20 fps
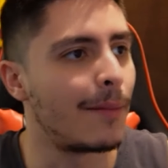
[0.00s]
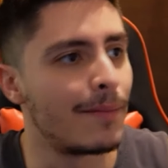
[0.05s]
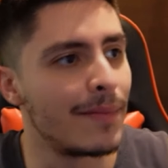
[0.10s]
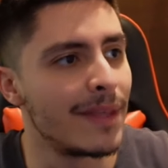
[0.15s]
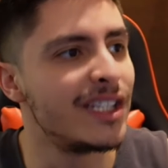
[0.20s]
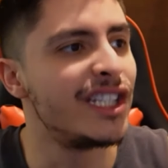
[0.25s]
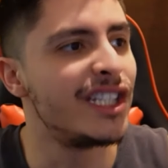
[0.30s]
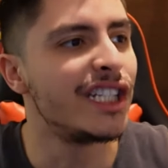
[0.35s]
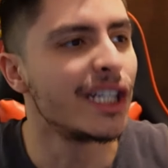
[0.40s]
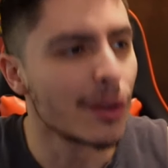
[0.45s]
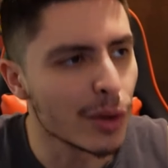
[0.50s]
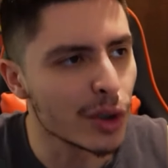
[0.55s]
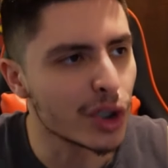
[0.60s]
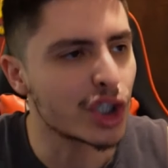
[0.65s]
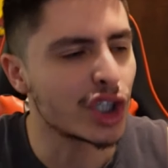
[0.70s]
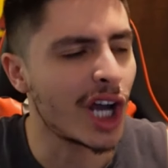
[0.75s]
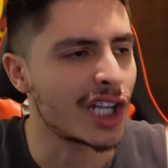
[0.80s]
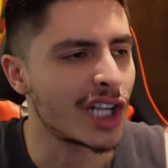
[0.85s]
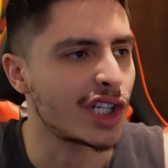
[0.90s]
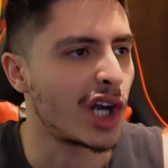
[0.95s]
0
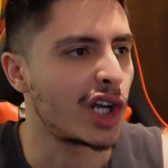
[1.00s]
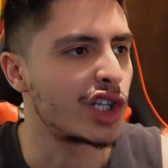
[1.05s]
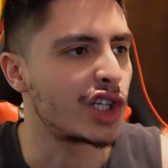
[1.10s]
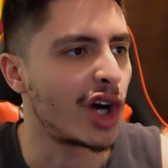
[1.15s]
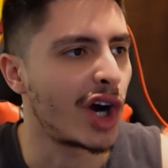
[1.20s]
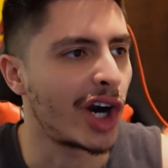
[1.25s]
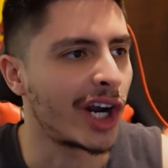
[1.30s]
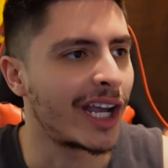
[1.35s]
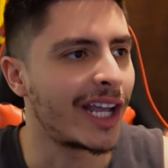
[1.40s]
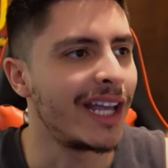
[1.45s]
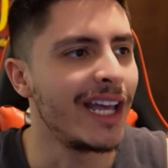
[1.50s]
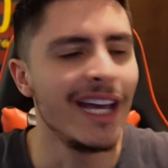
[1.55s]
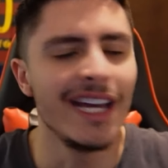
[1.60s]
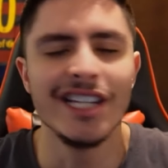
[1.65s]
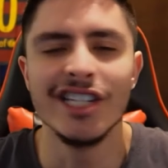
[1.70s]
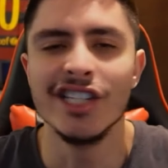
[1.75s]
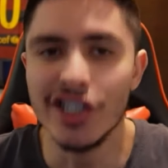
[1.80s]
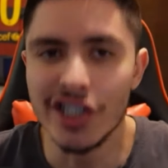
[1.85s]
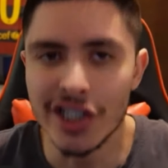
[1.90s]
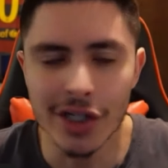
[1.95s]
shots on target,
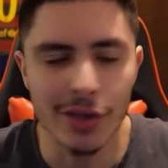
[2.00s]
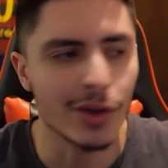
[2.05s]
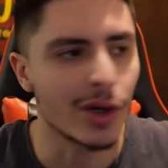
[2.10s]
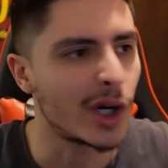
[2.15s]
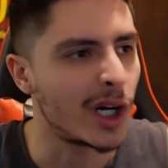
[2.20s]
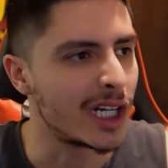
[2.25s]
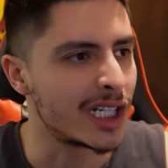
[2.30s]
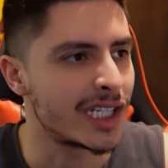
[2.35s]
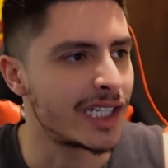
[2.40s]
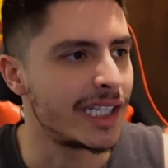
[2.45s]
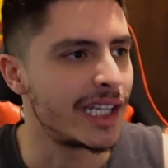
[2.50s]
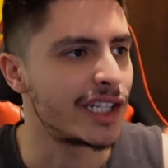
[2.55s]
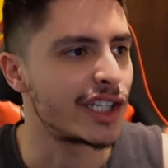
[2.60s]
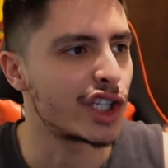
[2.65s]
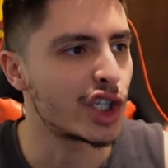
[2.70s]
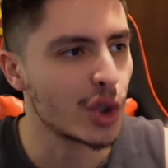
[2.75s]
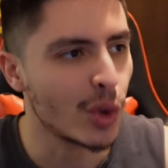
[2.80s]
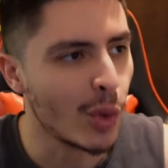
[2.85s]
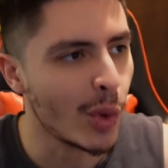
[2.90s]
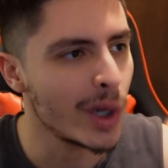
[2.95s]
0
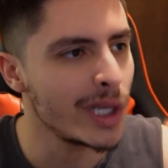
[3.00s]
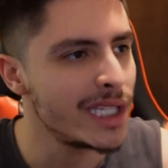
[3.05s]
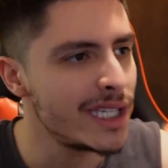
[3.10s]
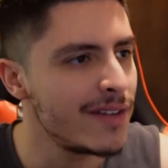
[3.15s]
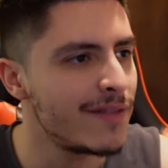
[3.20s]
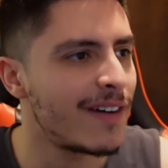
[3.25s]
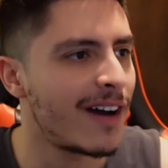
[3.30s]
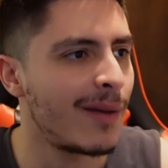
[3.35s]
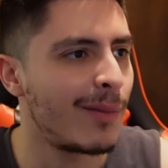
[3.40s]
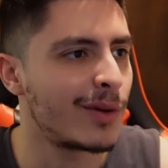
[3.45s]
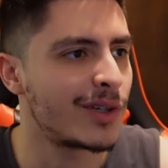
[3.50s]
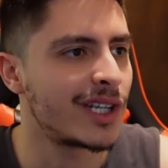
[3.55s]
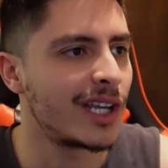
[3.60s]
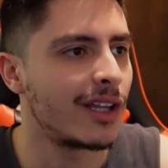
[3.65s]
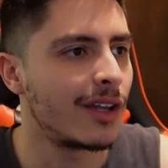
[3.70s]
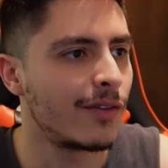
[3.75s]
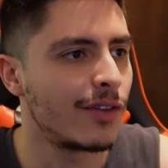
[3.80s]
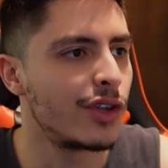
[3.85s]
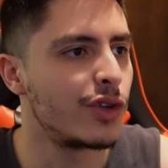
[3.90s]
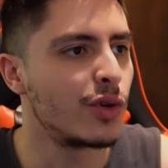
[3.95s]
assists, 25%
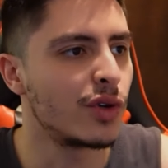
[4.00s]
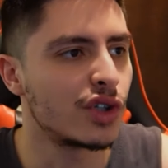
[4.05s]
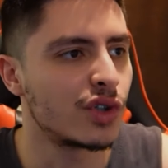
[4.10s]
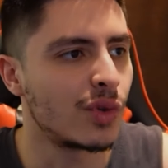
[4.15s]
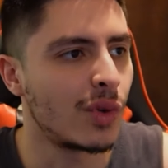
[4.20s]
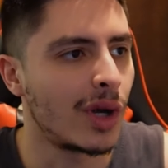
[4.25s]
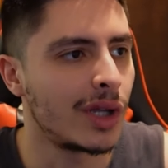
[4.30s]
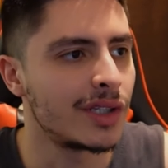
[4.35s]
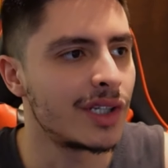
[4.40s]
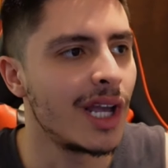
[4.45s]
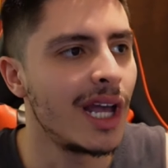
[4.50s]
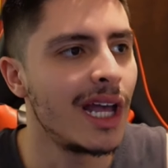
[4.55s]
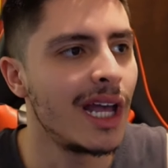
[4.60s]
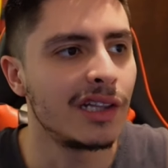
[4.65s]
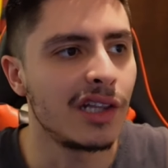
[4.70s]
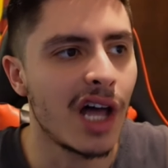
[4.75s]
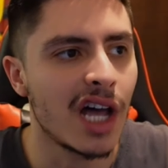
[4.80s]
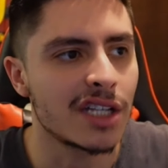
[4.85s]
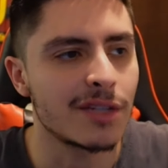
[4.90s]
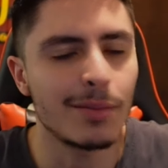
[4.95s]
of the duels won,
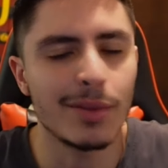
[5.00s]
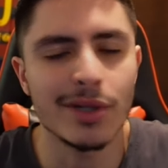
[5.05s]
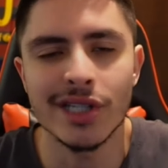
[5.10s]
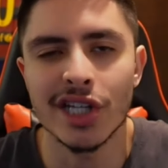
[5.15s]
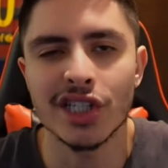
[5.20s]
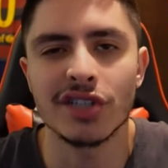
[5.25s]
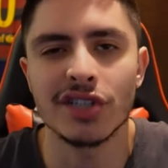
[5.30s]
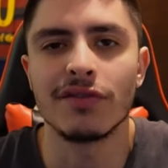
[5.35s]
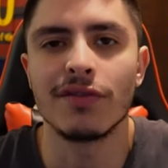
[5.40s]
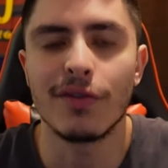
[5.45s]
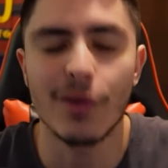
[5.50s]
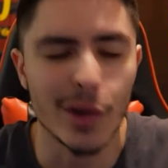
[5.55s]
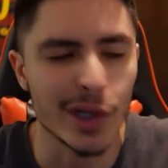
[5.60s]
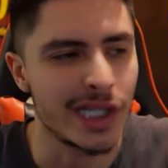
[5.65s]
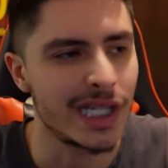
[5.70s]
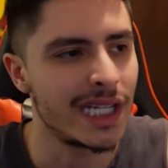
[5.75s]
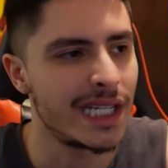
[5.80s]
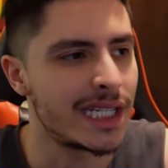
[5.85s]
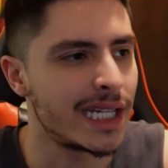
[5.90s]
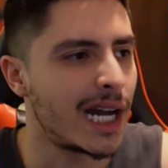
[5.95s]
lost possession
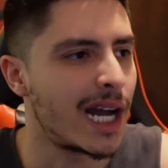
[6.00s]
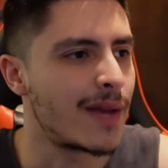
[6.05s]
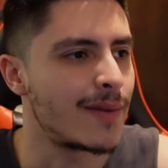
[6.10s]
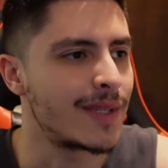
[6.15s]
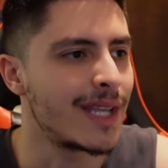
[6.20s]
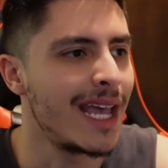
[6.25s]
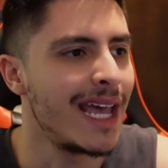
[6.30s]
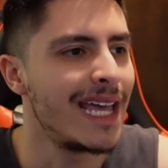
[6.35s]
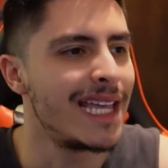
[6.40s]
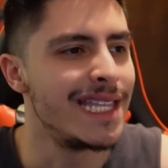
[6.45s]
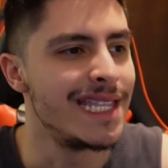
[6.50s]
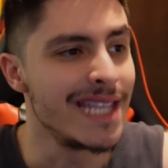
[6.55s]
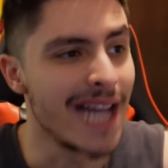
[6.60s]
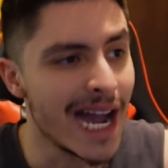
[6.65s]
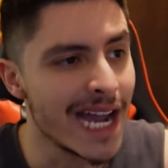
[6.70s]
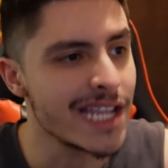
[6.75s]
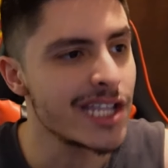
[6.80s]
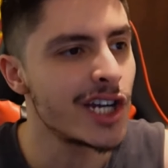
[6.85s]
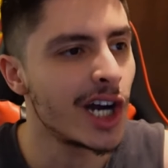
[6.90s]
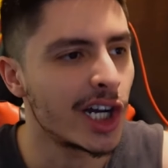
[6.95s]
14 times,
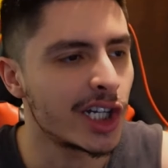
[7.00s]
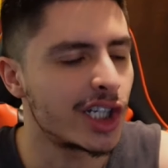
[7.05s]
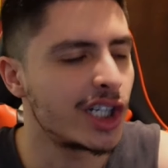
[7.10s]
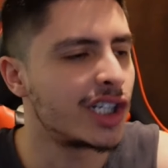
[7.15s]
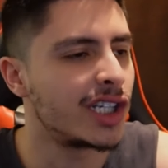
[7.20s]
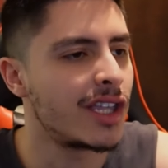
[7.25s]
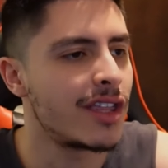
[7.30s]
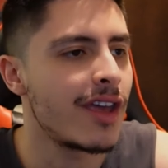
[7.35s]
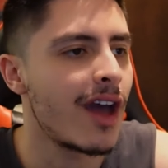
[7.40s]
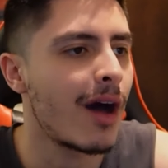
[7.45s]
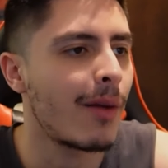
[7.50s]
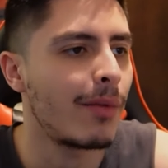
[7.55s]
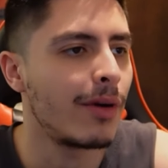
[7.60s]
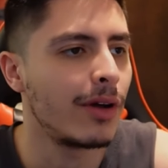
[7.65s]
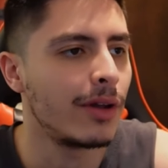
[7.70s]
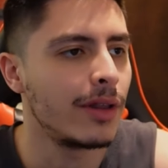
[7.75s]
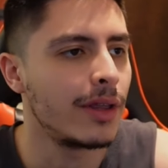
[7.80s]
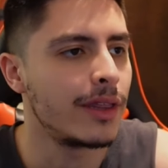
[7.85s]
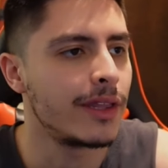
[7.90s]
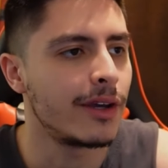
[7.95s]
9 touches in
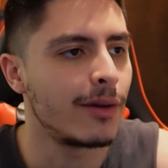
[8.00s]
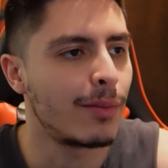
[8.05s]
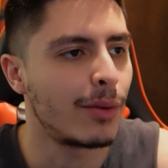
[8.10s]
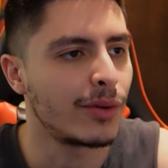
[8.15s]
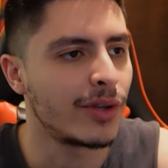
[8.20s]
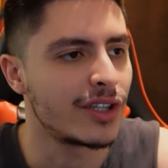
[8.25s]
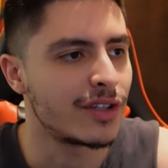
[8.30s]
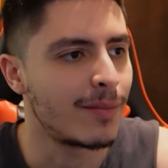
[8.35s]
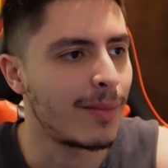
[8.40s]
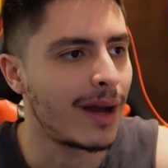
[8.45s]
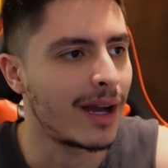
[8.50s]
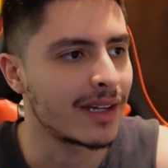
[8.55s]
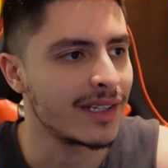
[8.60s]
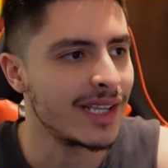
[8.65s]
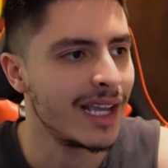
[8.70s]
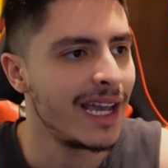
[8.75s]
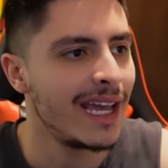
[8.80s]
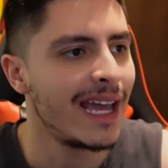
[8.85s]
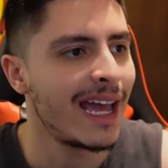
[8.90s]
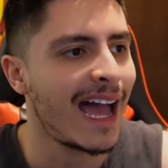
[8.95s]
the opponent's box,
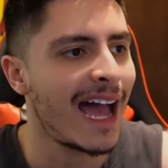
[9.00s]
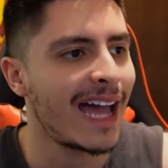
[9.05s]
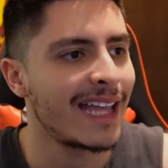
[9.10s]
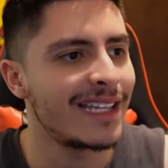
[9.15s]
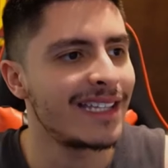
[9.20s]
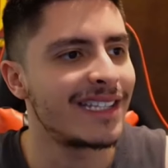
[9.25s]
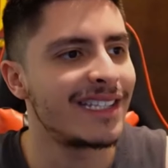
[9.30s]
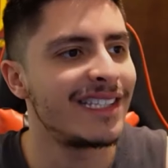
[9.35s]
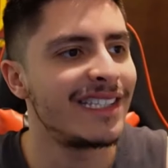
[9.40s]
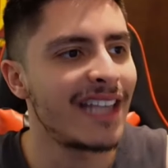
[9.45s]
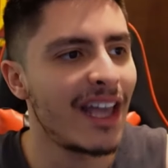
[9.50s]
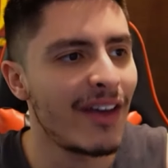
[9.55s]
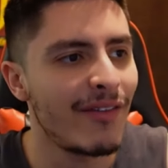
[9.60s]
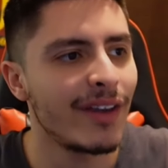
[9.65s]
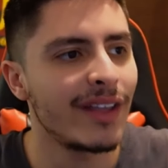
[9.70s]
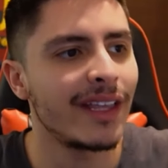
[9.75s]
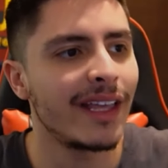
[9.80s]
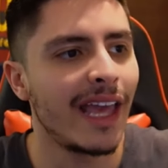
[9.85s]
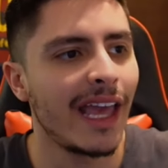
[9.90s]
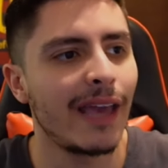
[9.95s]
had his
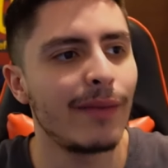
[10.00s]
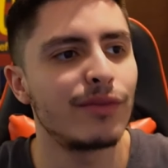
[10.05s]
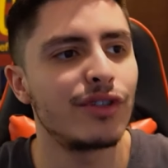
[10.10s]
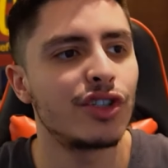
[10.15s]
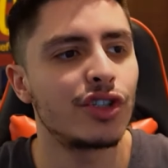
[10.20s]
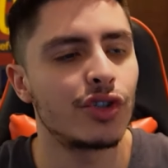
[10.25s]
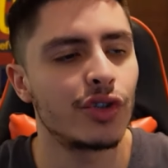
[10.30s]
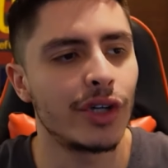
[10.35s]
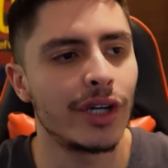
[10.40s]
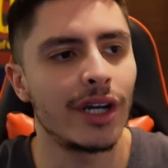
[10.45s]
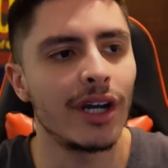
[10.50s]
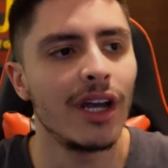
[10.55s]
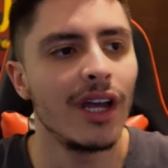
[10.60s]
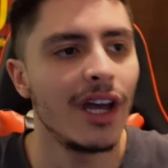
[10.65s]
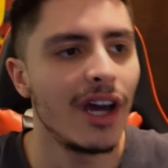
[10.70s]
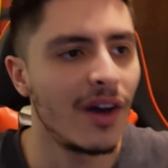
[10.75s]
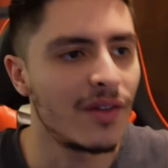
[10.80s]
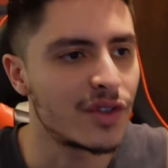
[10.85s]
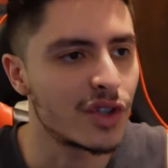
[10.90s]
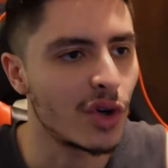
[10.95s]
7-game streak
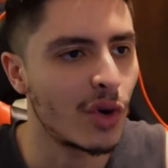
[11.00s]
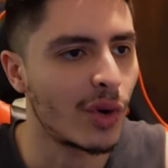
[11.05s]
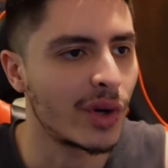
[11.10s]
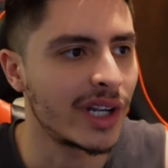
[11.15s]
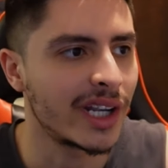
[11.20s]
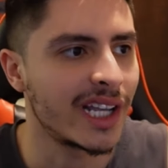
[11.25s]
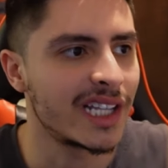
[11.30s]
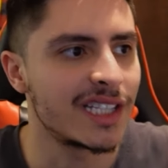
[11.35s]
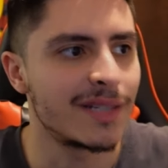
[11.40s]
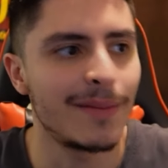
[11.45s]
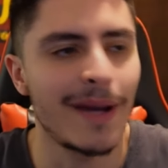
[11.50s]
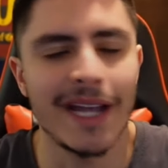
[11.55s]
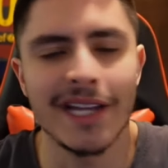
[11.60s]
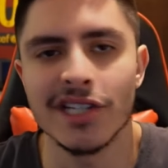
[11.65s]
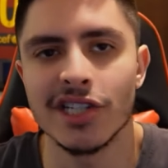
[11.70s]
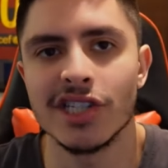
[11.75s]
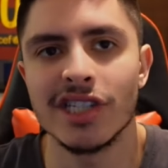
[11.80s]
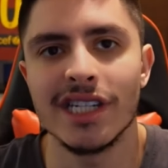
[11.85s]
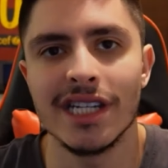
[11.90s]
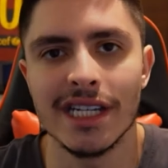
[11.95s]
of scoring against
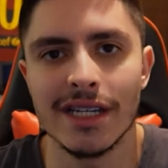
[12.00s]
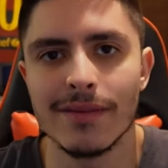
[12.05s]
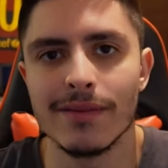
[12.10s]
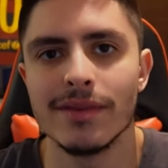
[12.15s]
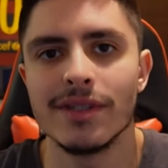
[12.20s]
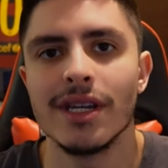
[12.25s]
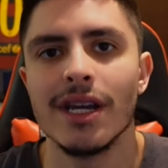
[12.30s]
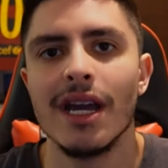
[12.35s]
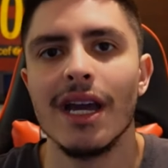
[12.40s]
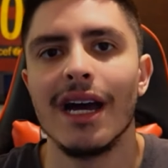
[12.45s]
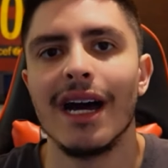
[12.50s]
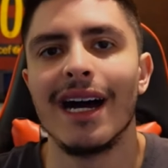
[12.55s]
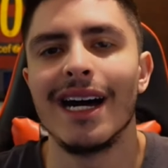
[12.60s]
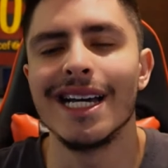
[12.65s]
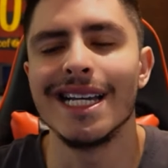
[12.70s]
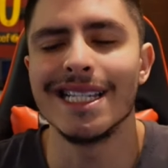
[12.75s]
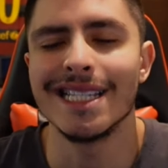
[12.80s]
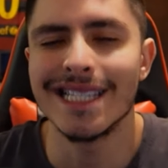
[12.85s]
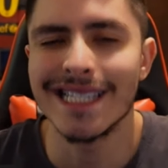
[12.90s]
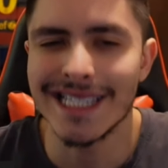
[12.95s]
Spanish teams
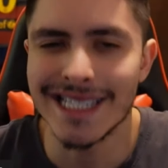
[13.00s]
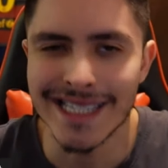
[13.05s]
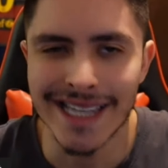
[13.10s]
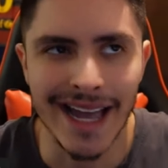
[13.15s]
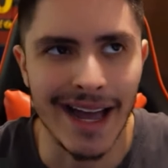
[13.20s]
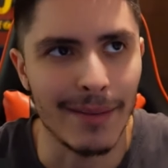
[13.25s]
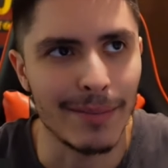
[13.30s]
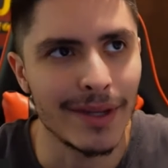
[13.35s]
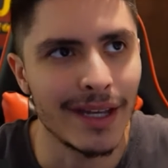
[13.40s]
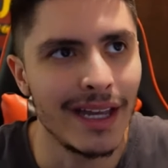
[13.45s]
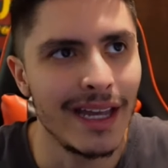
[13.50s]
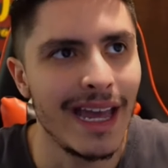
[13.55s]
snapped.